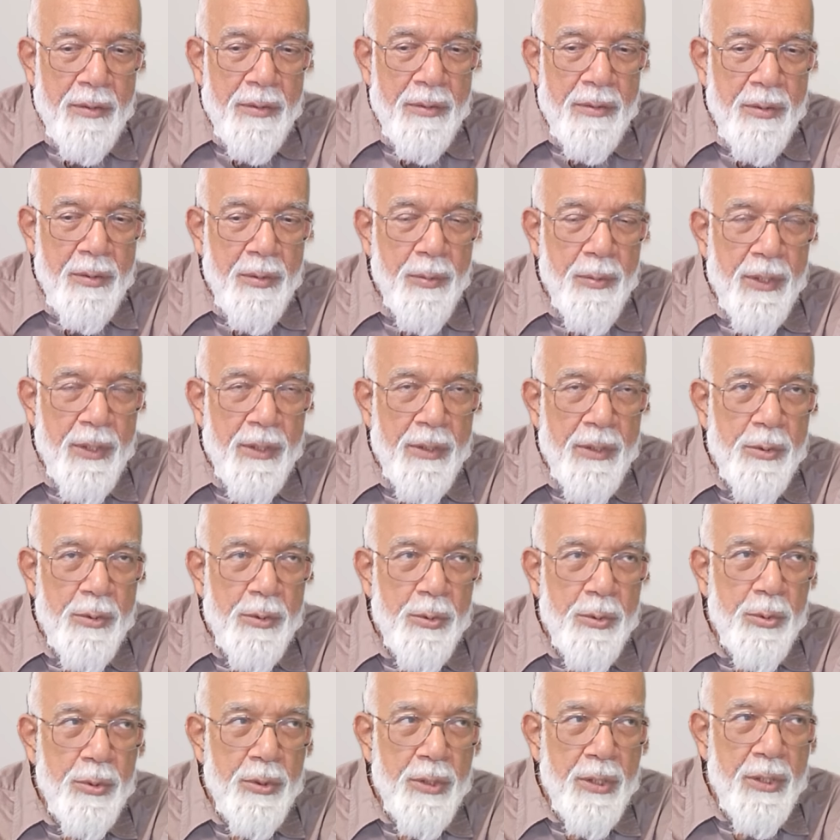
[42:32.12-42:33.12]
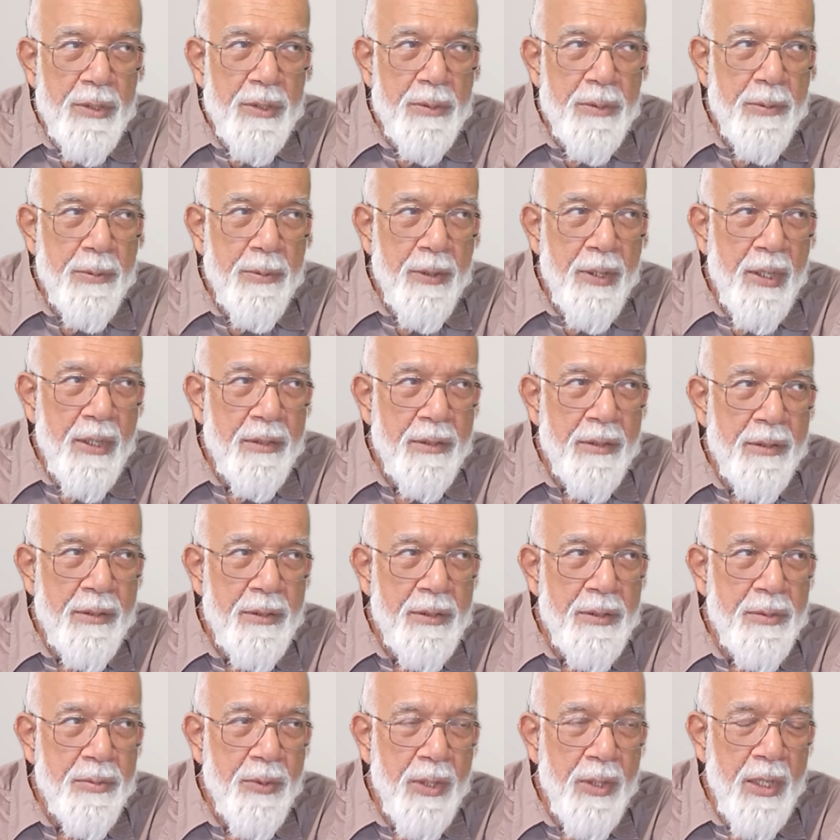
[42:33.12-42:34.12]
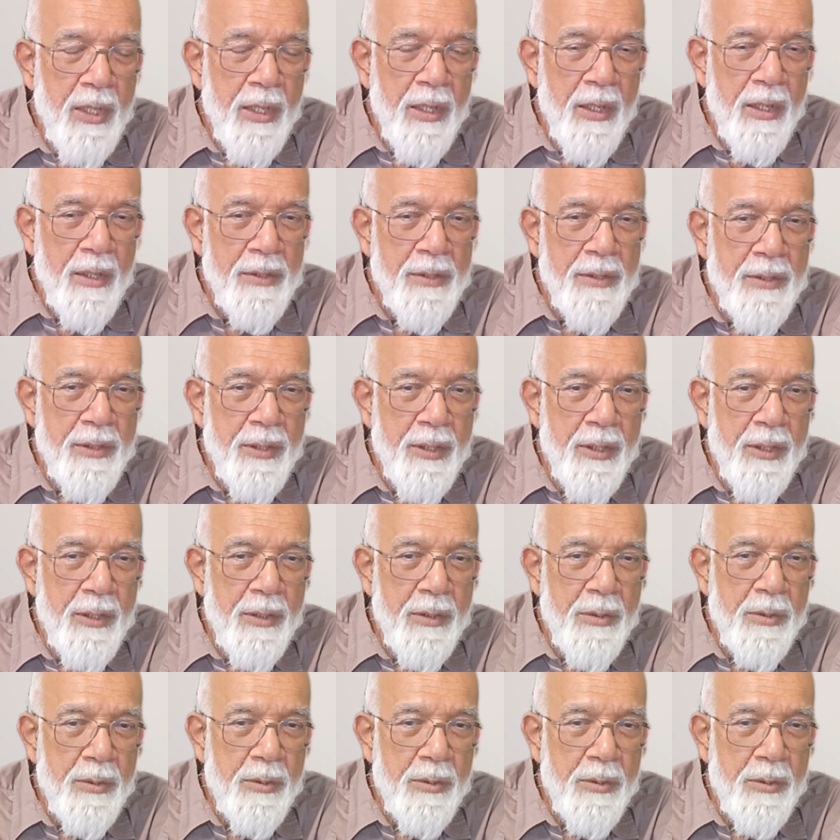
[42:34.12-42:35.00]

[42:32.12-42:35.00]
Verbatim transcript: So when you do this practice while listening